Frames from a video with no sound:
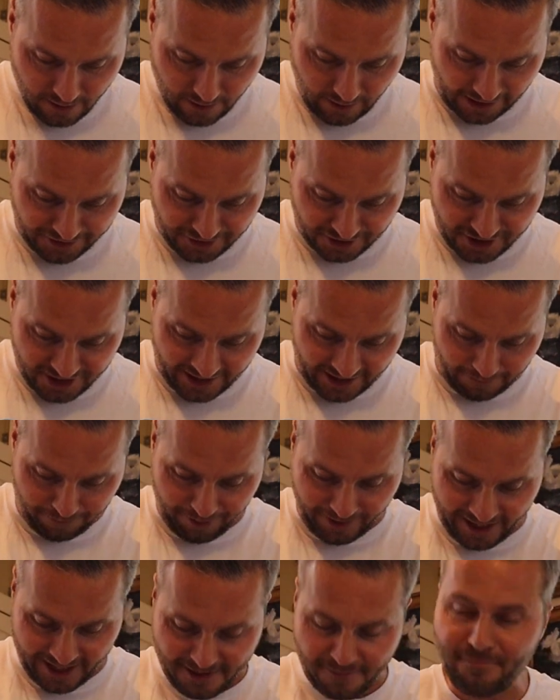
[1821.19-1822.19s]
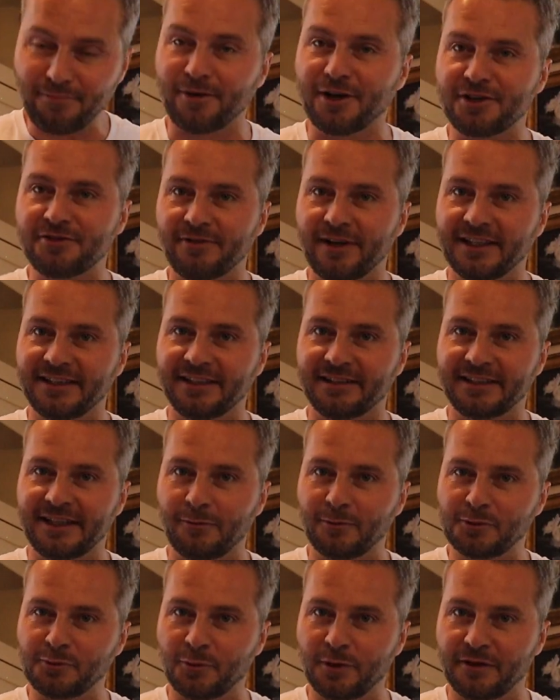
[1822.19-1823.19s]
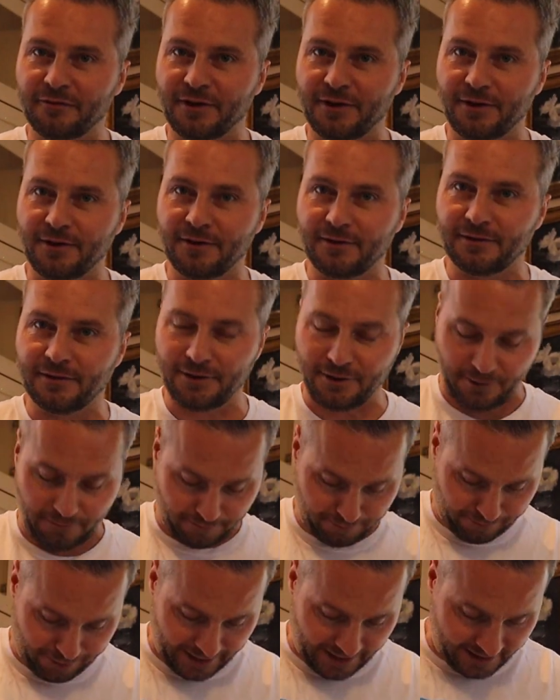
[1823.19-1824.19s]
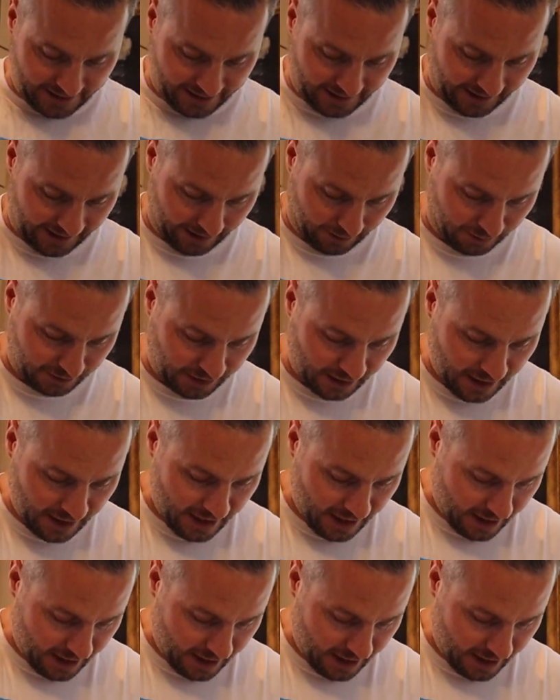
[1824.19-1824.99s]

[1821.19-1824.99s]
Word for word: I thought she had a paintbrush right there. That was one of her little pigtails.